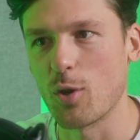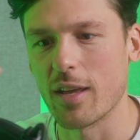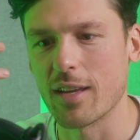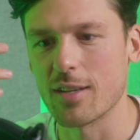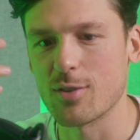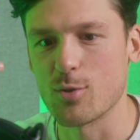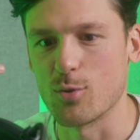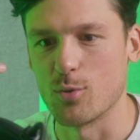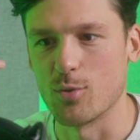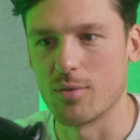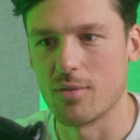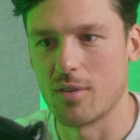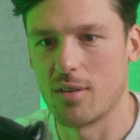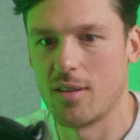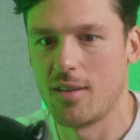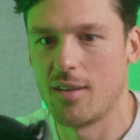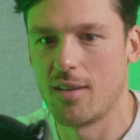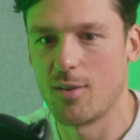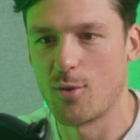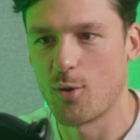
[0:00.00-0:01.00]
Like to
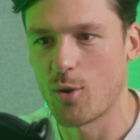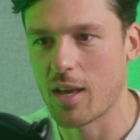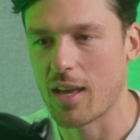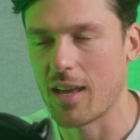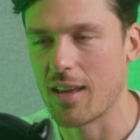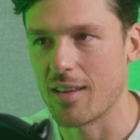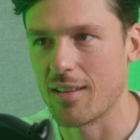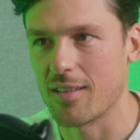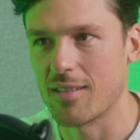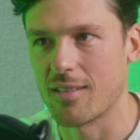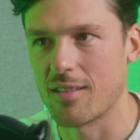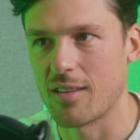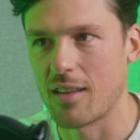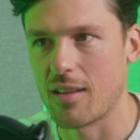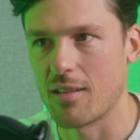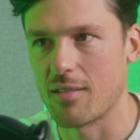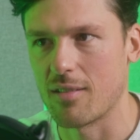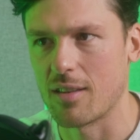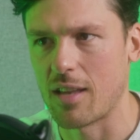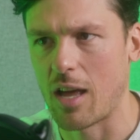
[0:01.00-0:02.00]

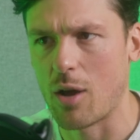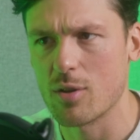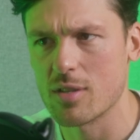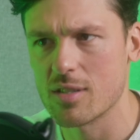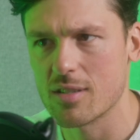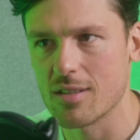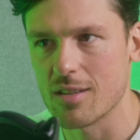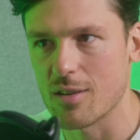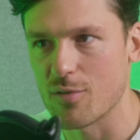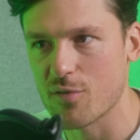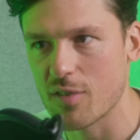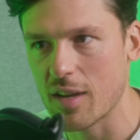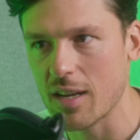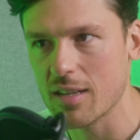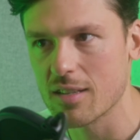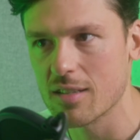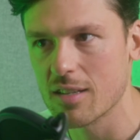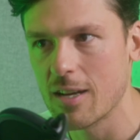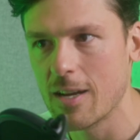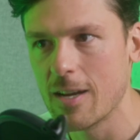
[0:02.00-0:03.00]
now it's in
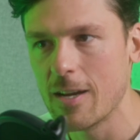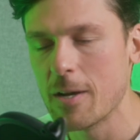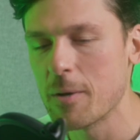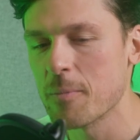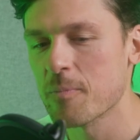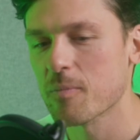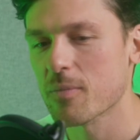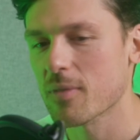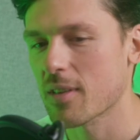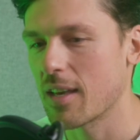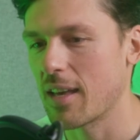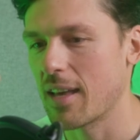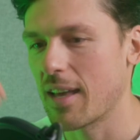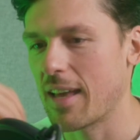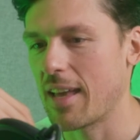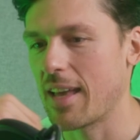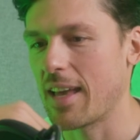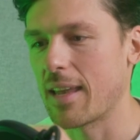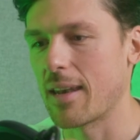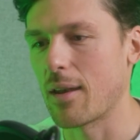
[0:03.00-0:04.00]
effect,
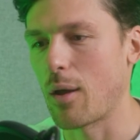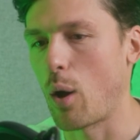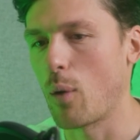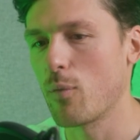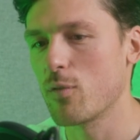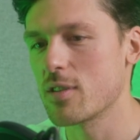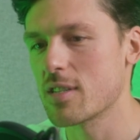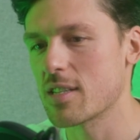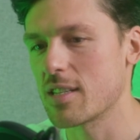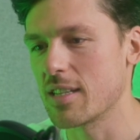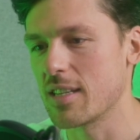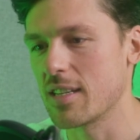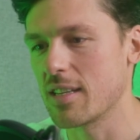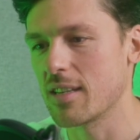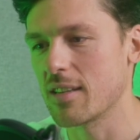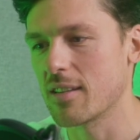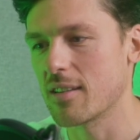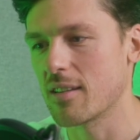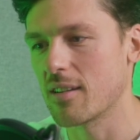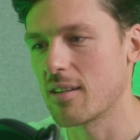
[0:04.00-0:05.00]
and
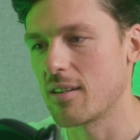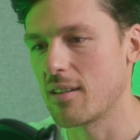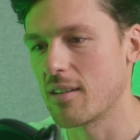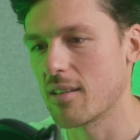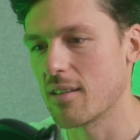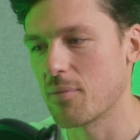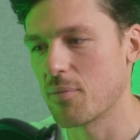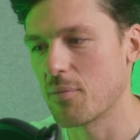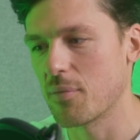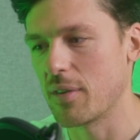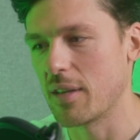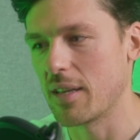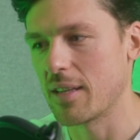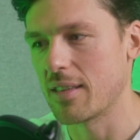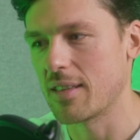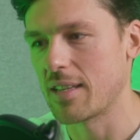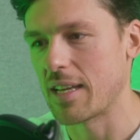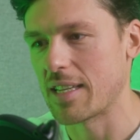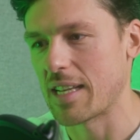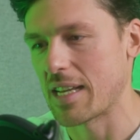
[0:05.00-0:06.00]
obviously
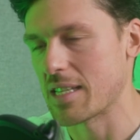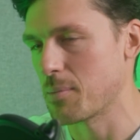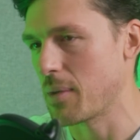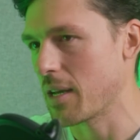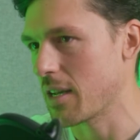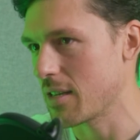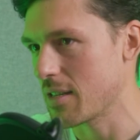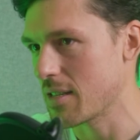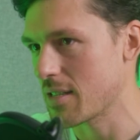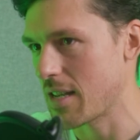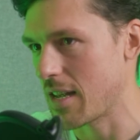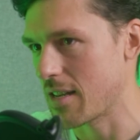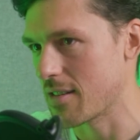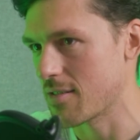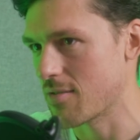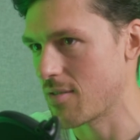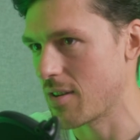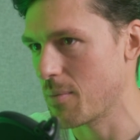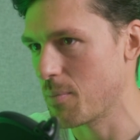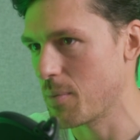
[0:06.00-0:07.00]
that doesn't make any
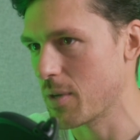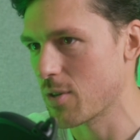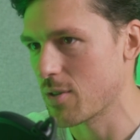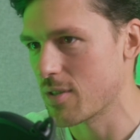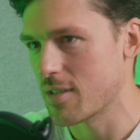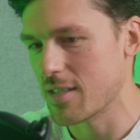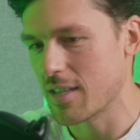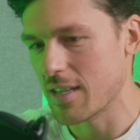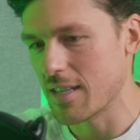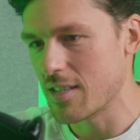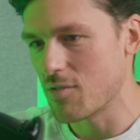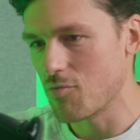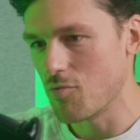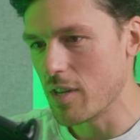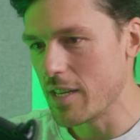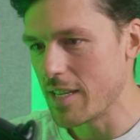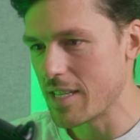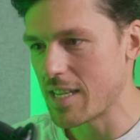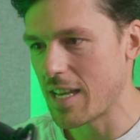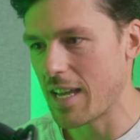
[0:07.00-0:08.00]
sense, right? Because it
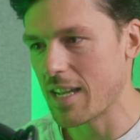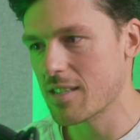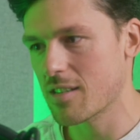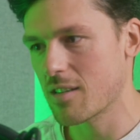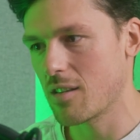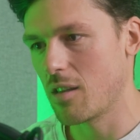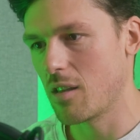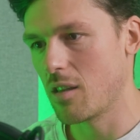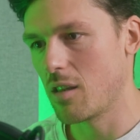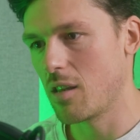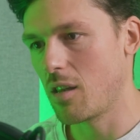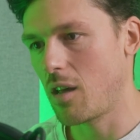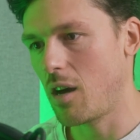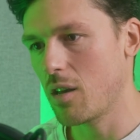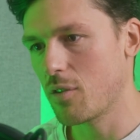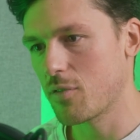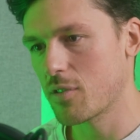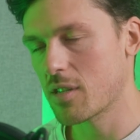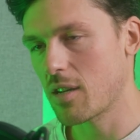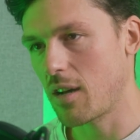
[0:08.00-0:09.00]
really takes a
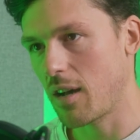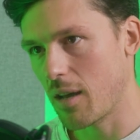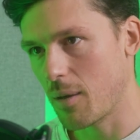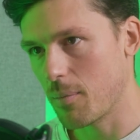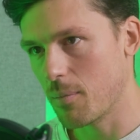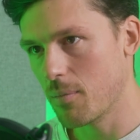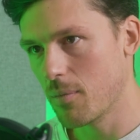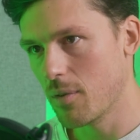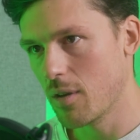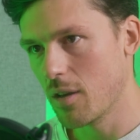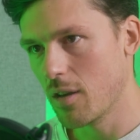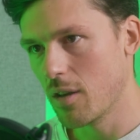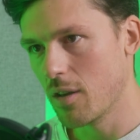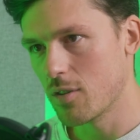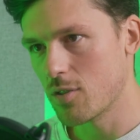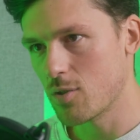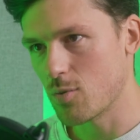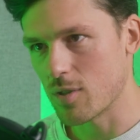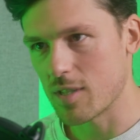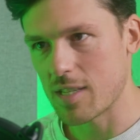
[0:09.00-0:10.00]
lot of time
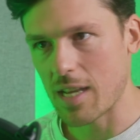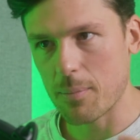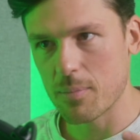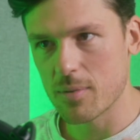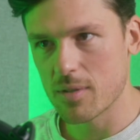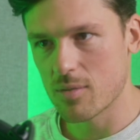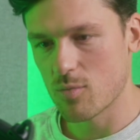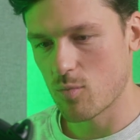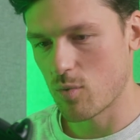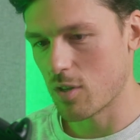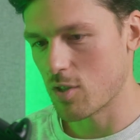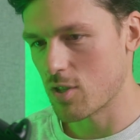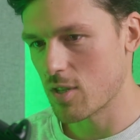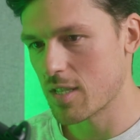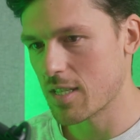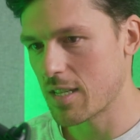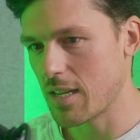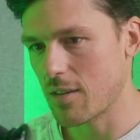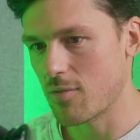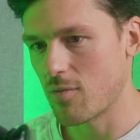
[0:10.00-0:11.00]
to adapt what I
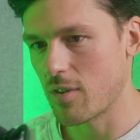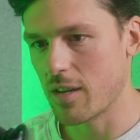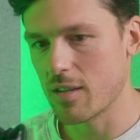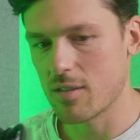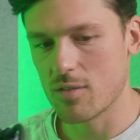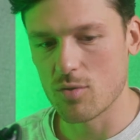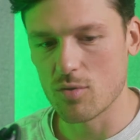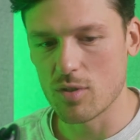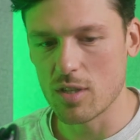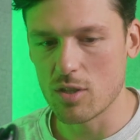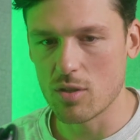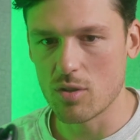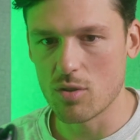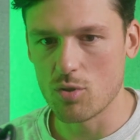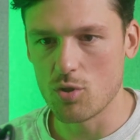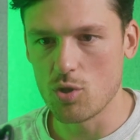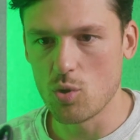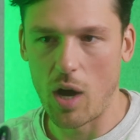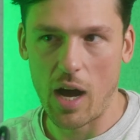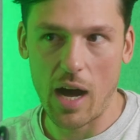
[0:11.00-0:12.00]
just said, right? You need
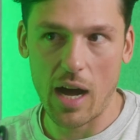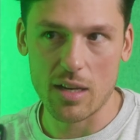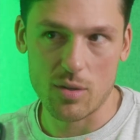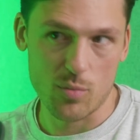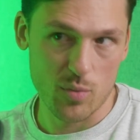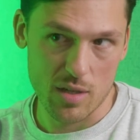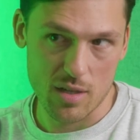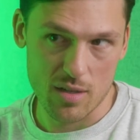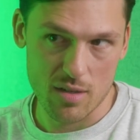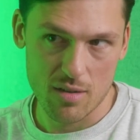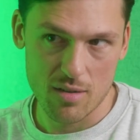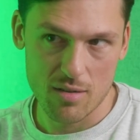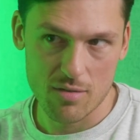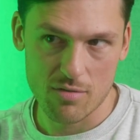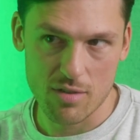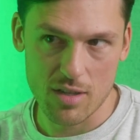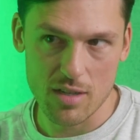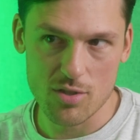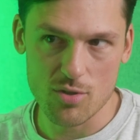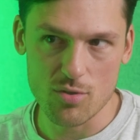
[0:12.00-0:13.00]
new hardware,
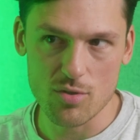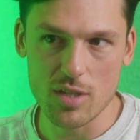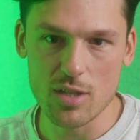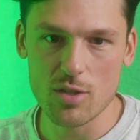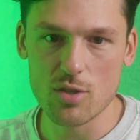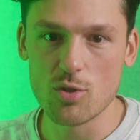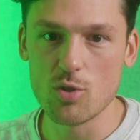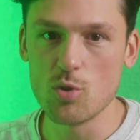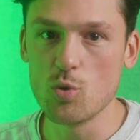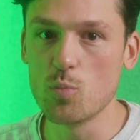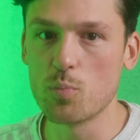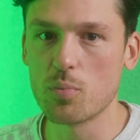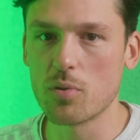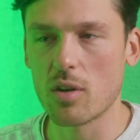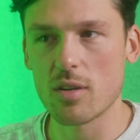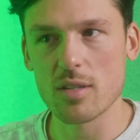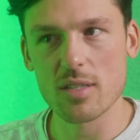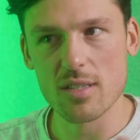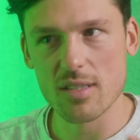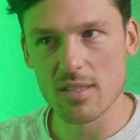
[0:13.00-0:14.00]
right? You need new
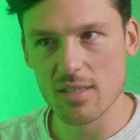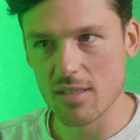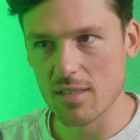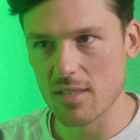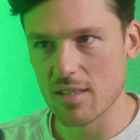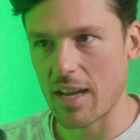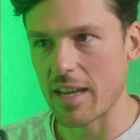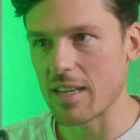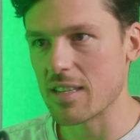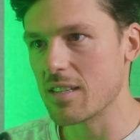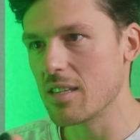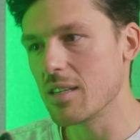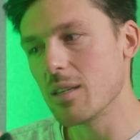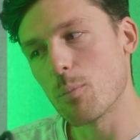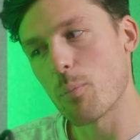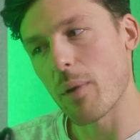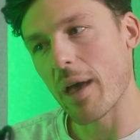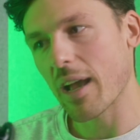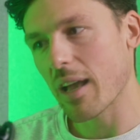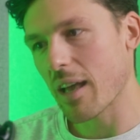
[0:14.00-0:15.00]
processes,
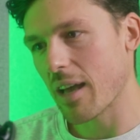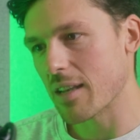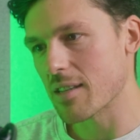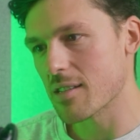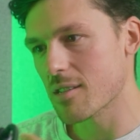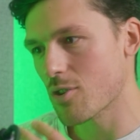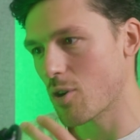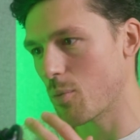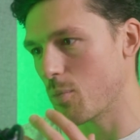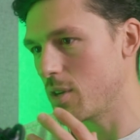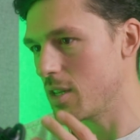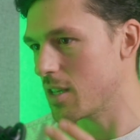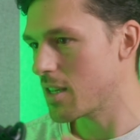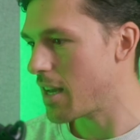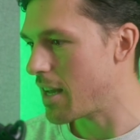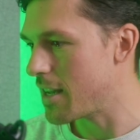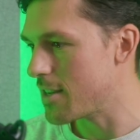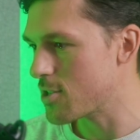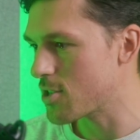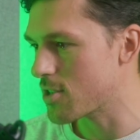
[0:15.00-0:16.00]
IT backends,
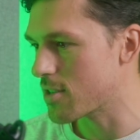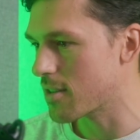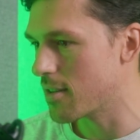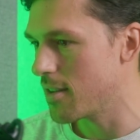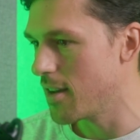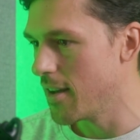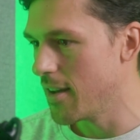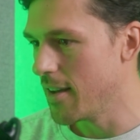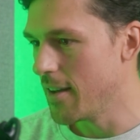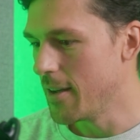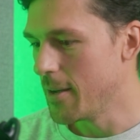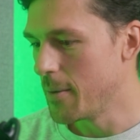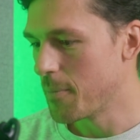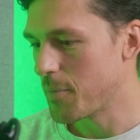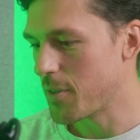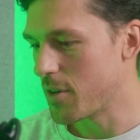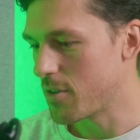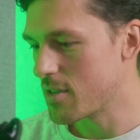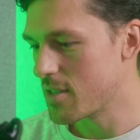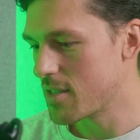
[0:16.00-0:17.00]
communication.
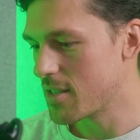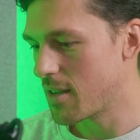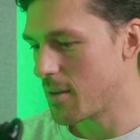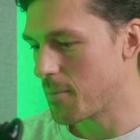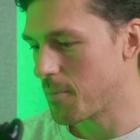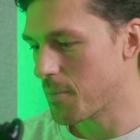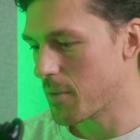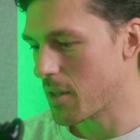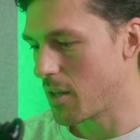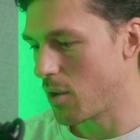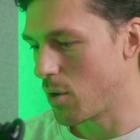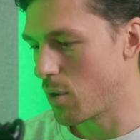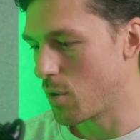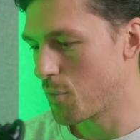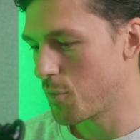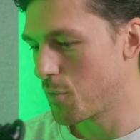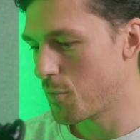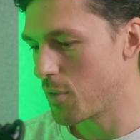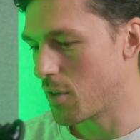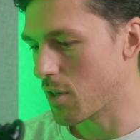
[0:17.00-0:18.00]
There is a lot
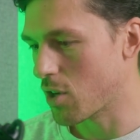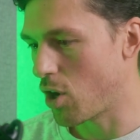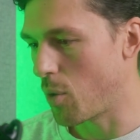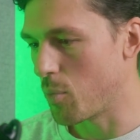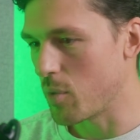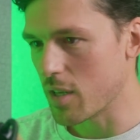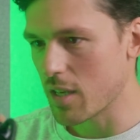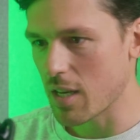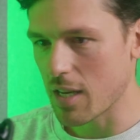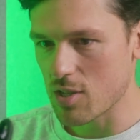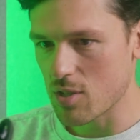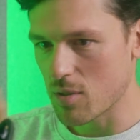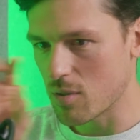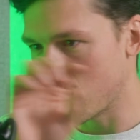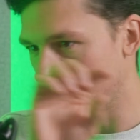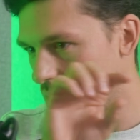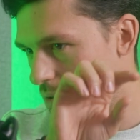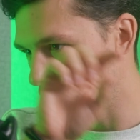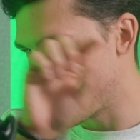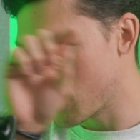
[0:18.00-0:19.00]
of
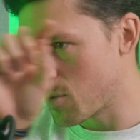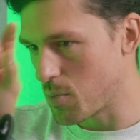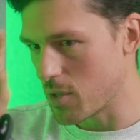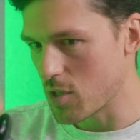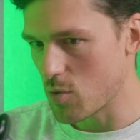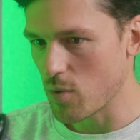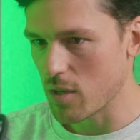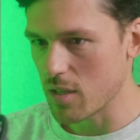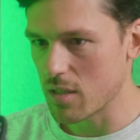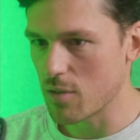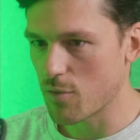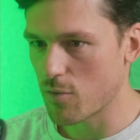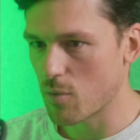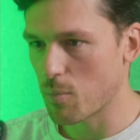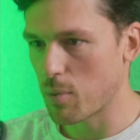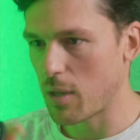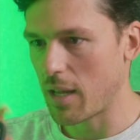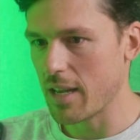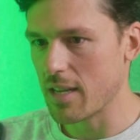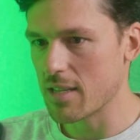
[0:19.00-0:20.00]
communication just between
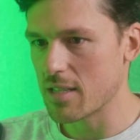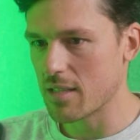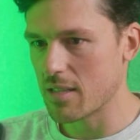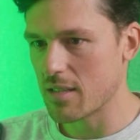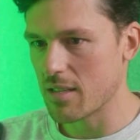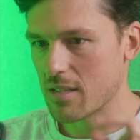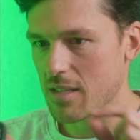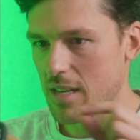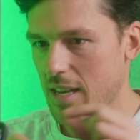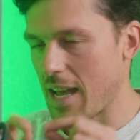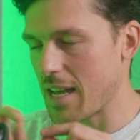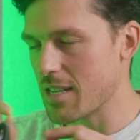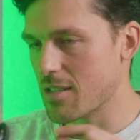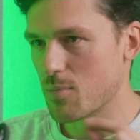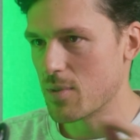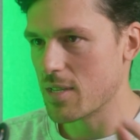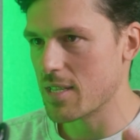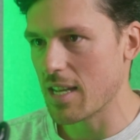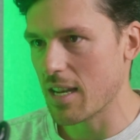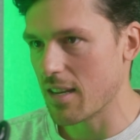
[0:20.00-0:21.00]
different players that has
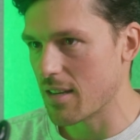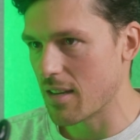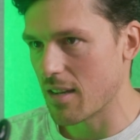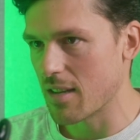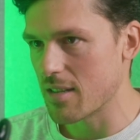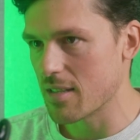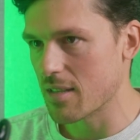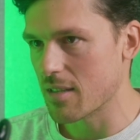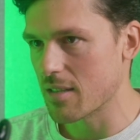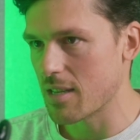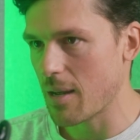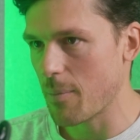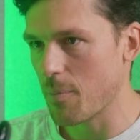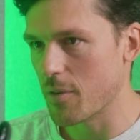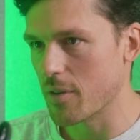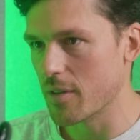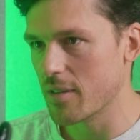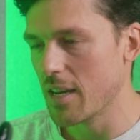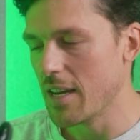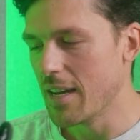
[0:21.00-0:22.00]
to be standardized and
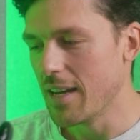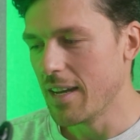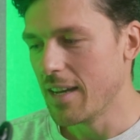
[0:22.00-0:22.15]
adapted.